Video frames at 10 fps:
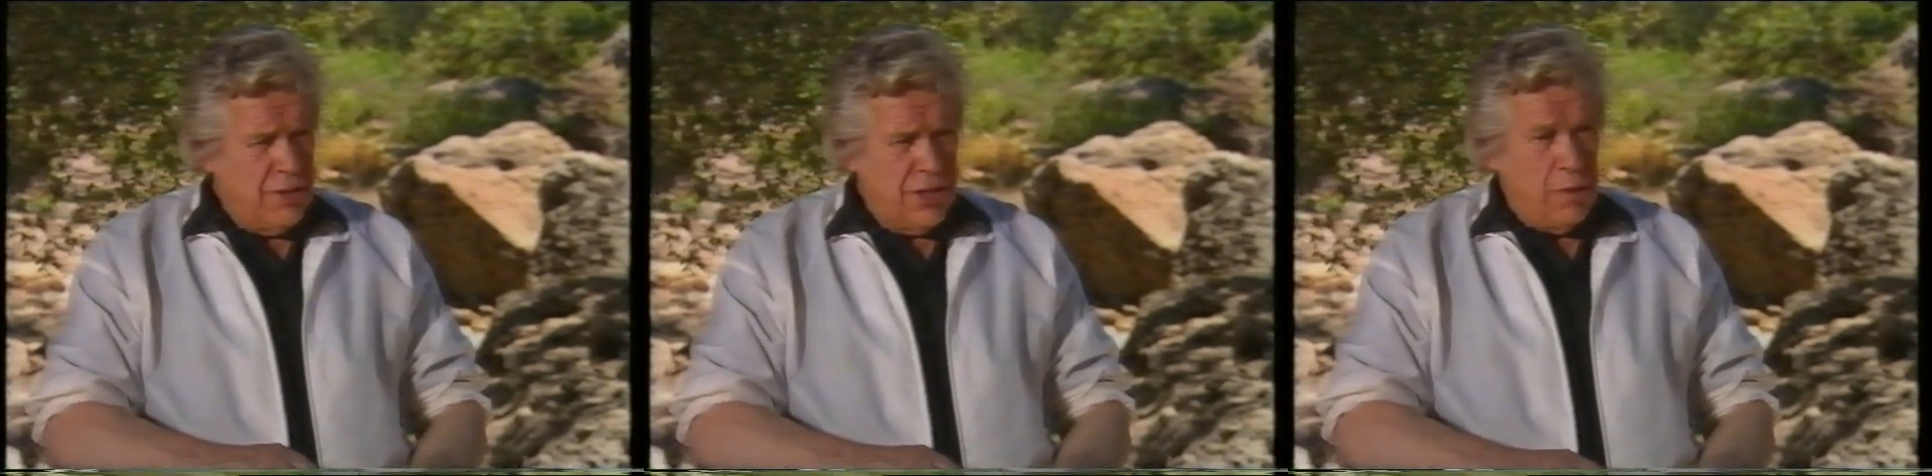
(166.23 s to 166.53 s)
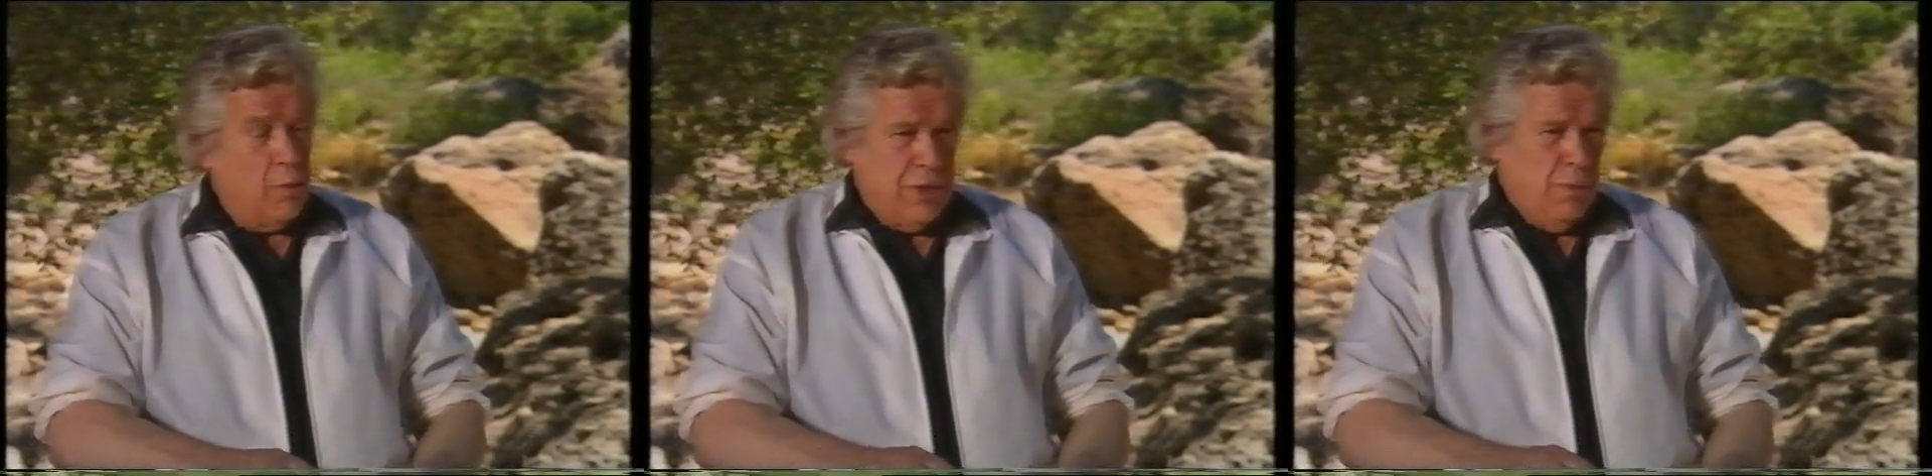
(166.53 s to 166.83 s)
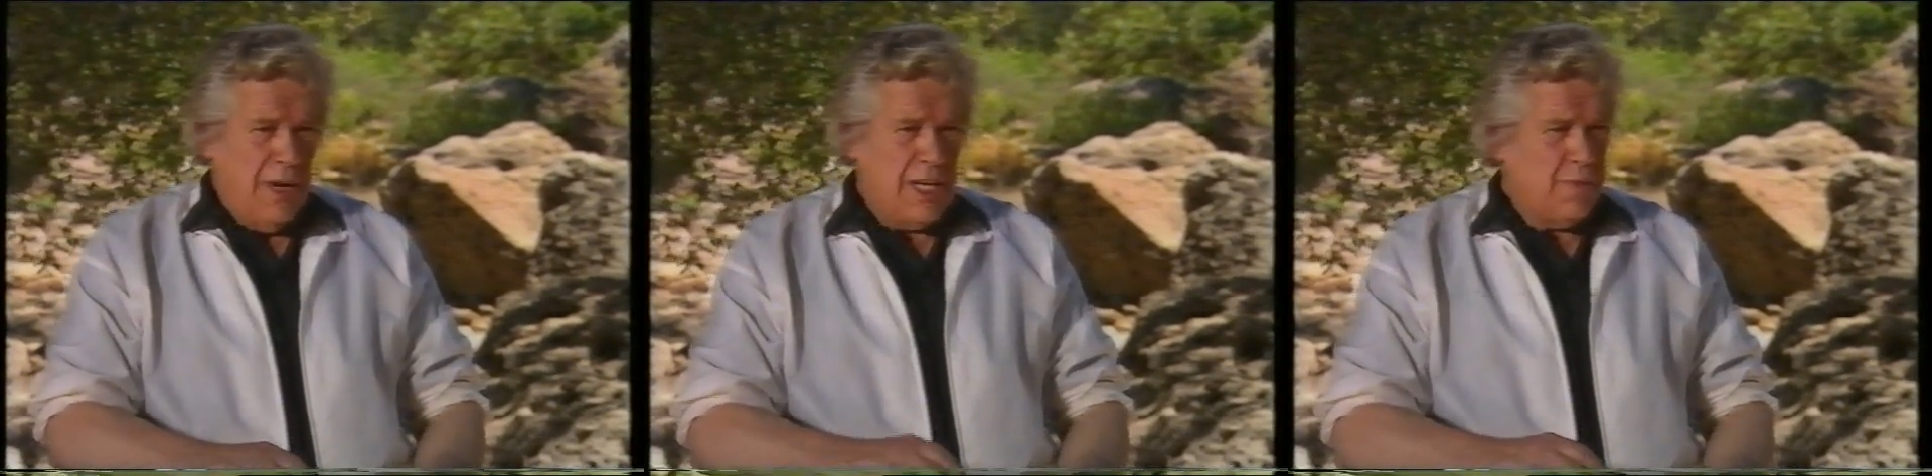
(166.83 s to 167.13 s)
John,
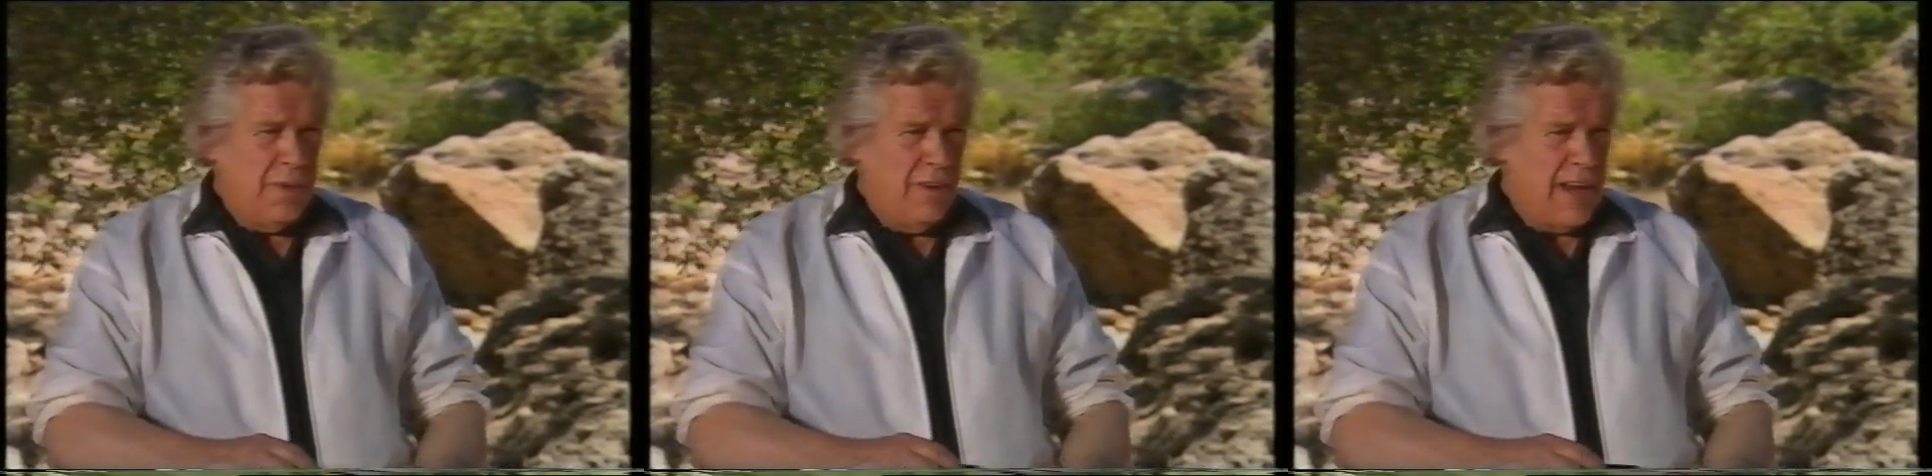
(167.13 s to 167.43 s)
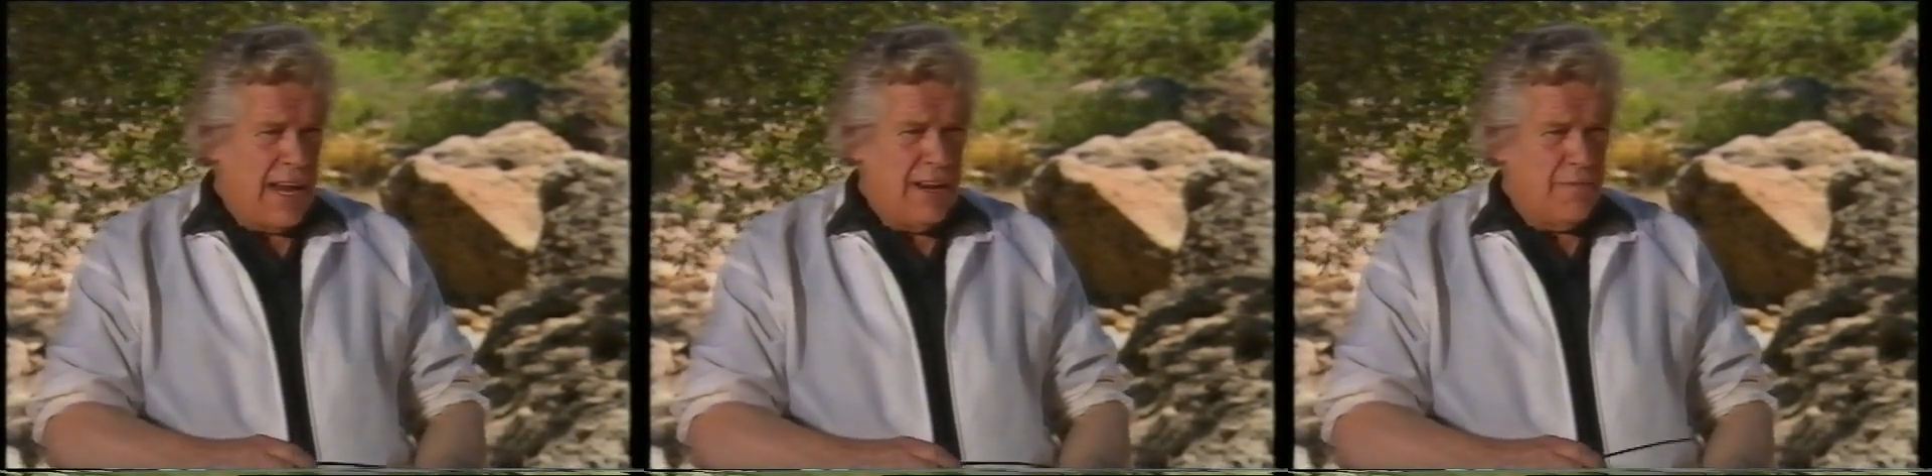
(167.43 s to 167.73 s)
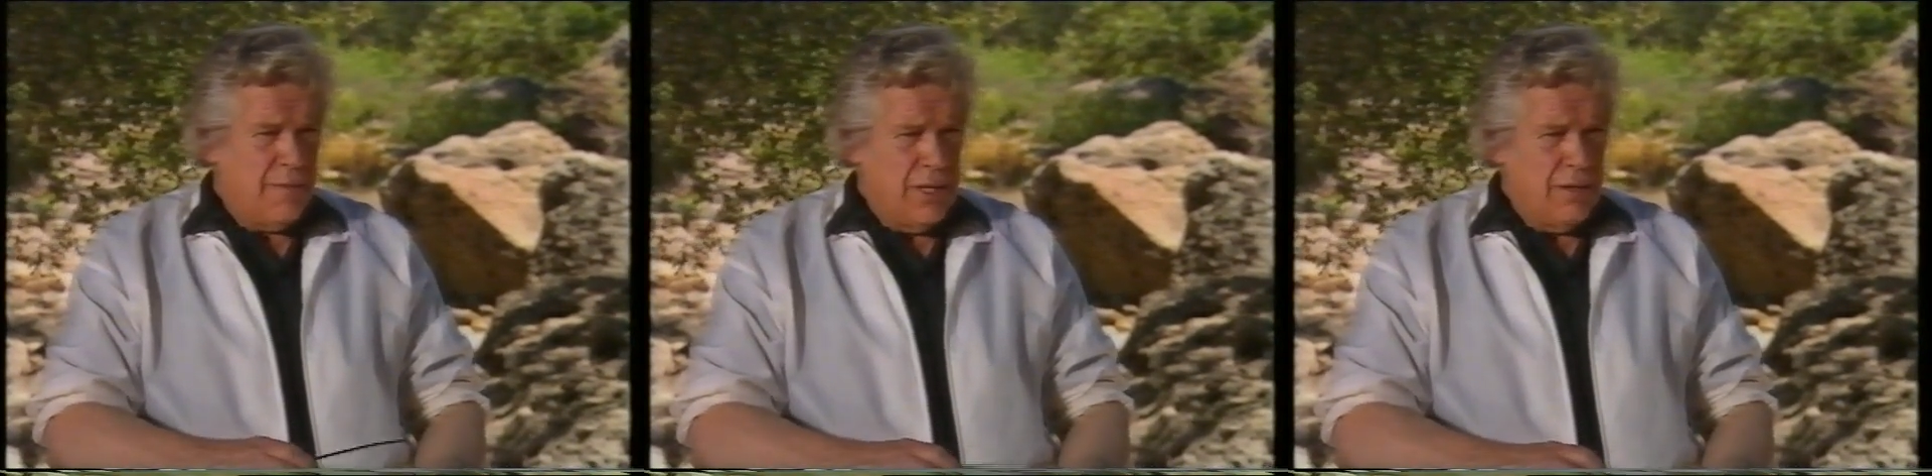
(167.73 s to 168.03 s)
well, had it,
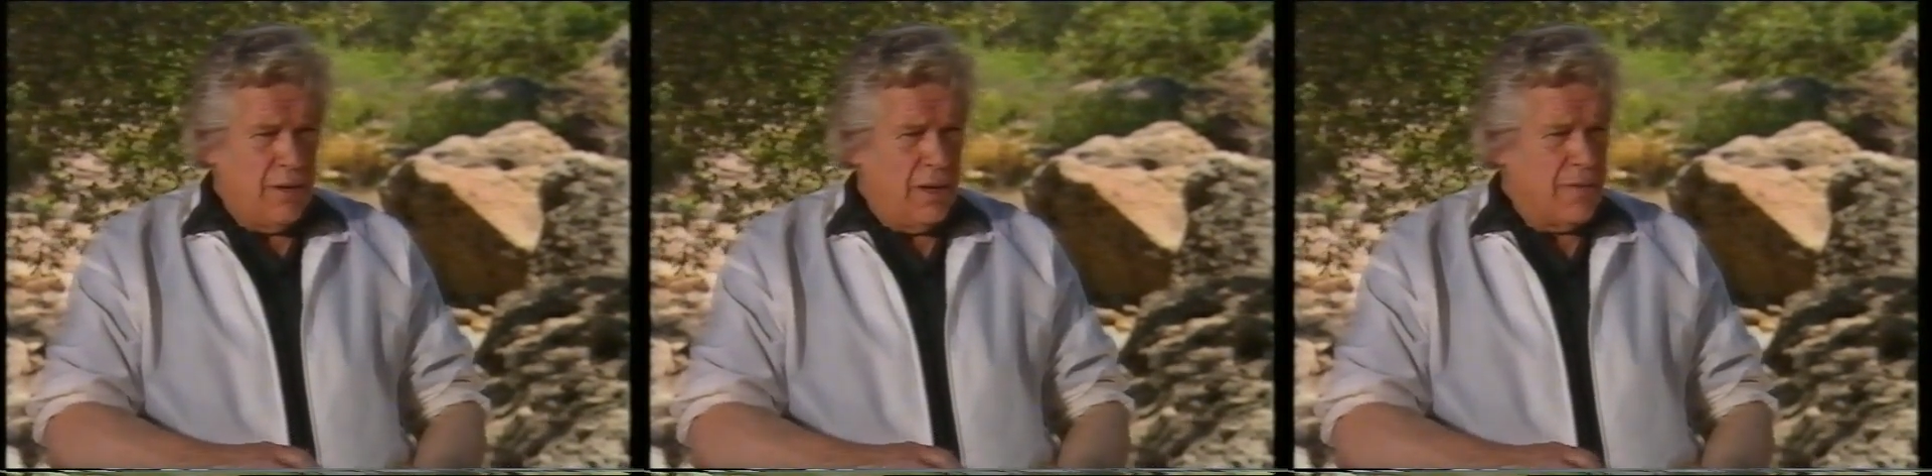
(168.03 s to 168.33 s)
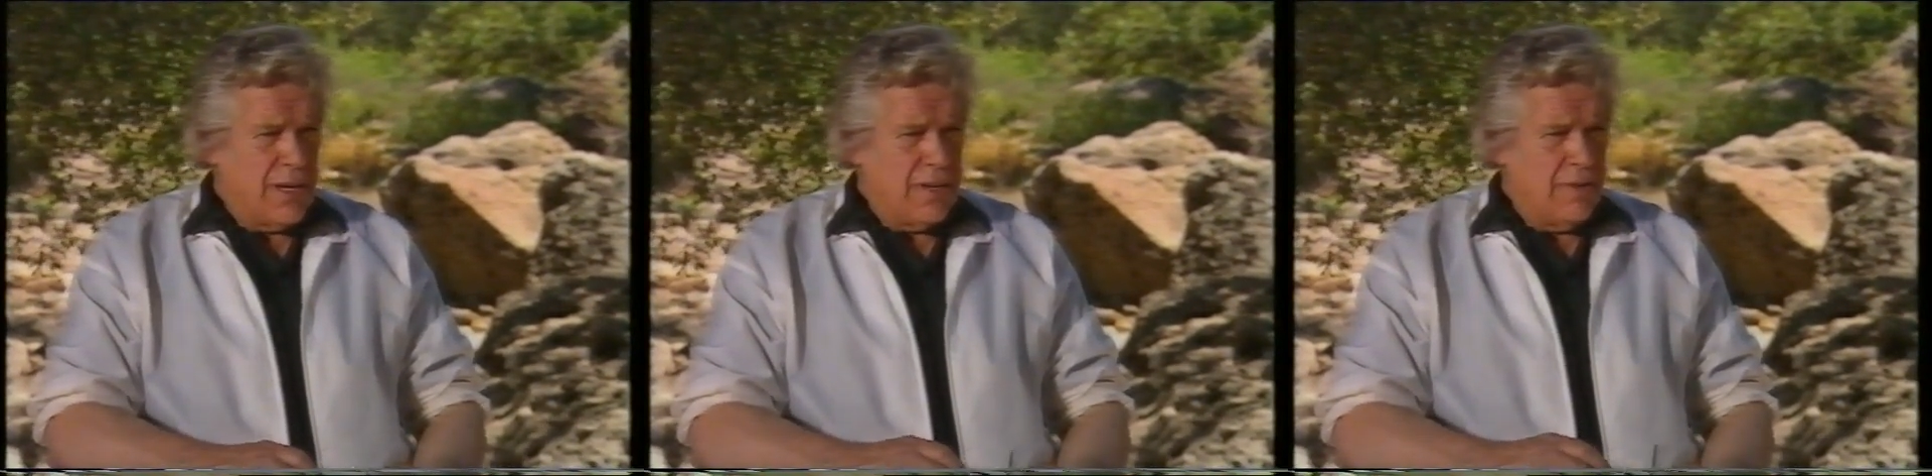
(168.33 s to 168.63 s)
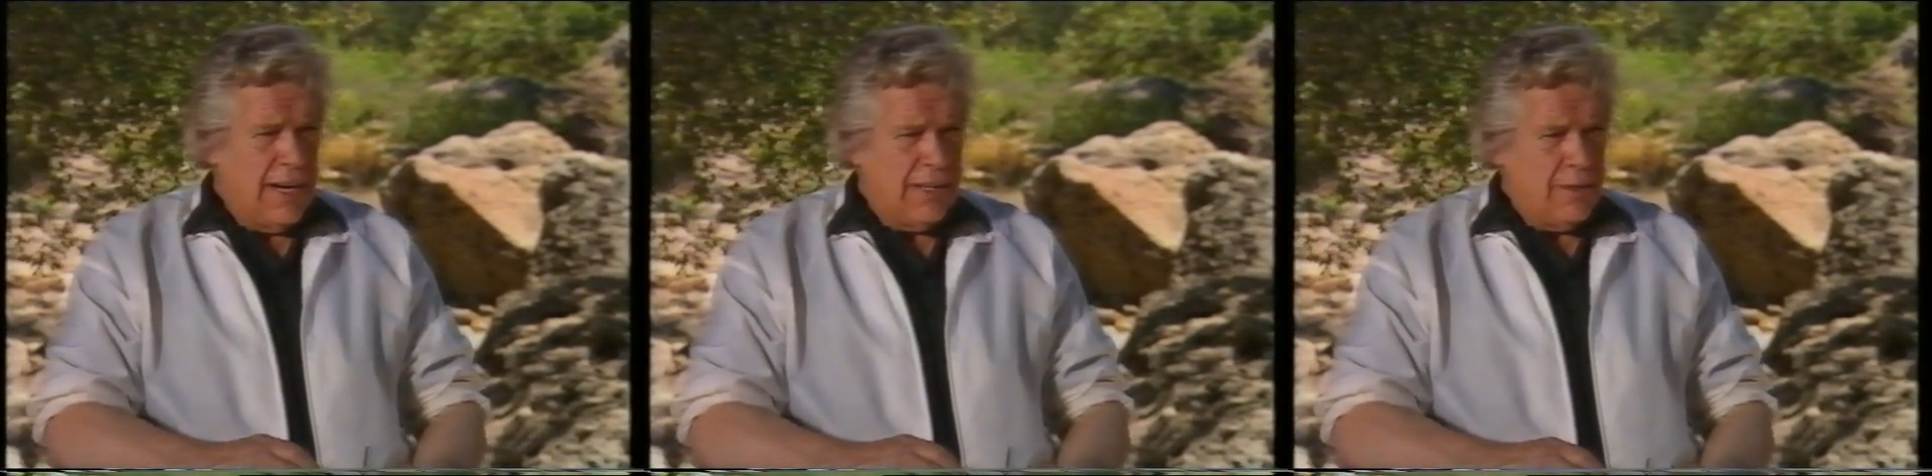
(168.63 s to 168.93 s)
uh, all of the
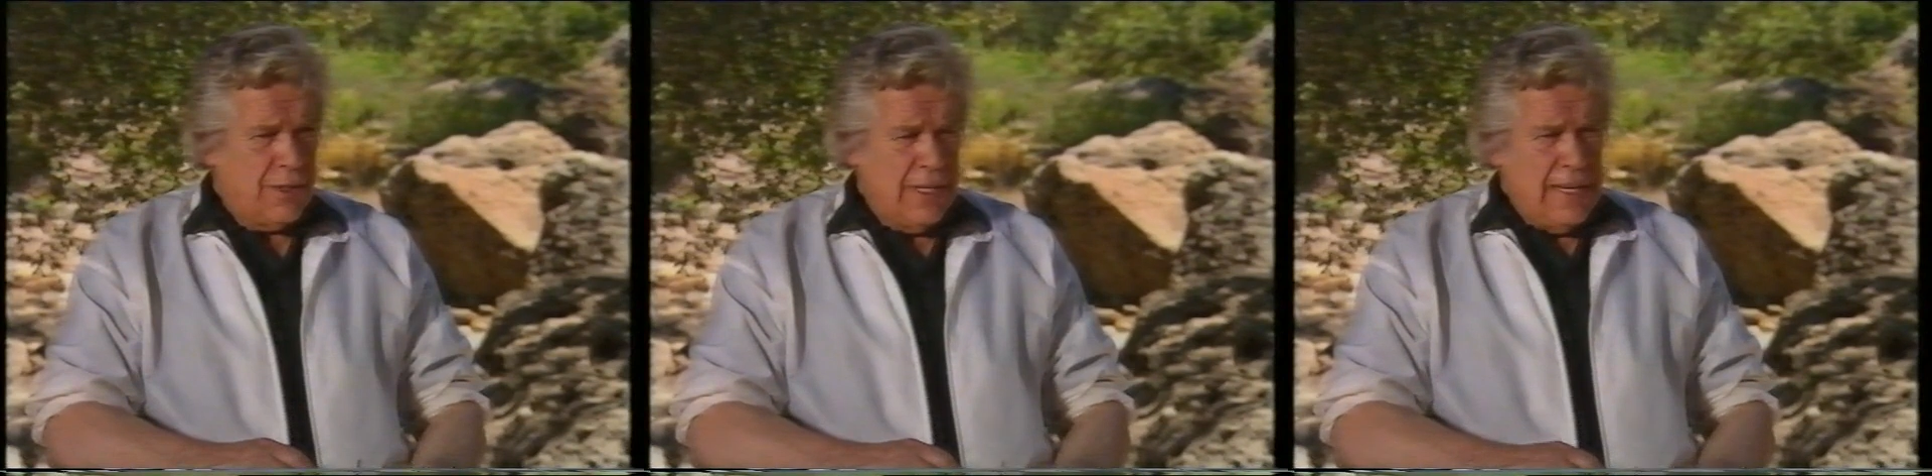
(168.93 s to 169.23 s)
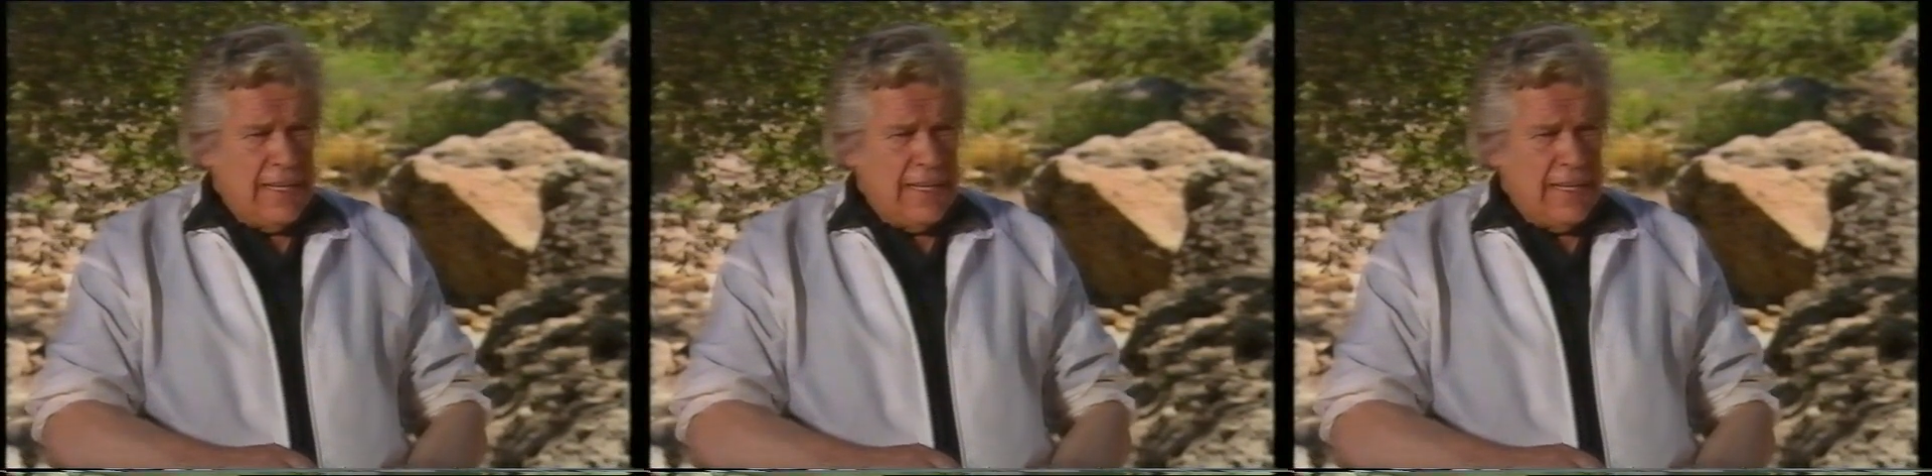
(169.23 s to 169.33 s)
other actors